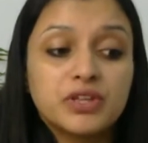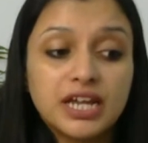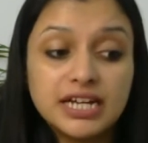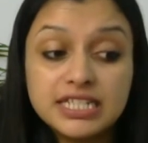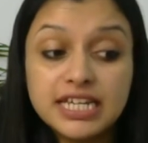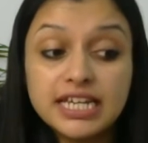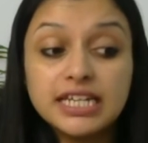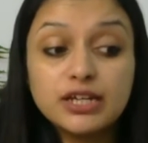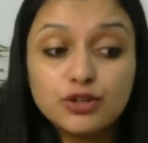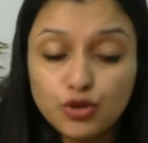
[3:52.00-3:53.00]

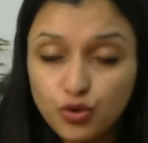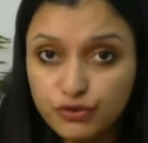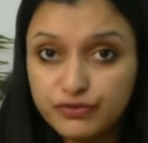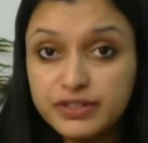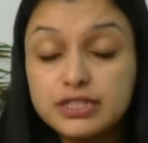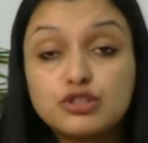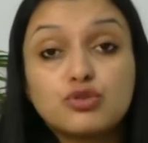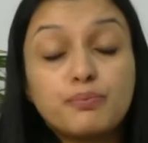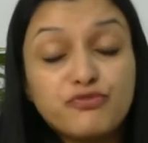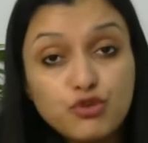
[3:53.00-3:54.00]
containing chlorophyll.
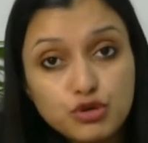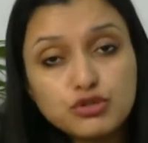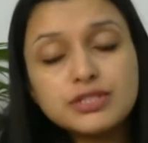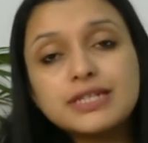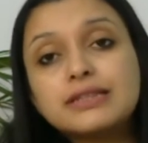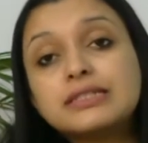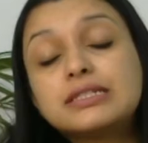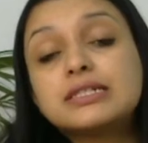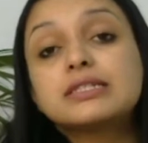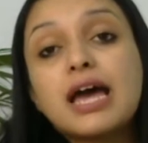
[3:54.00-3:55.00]
So photosynthesis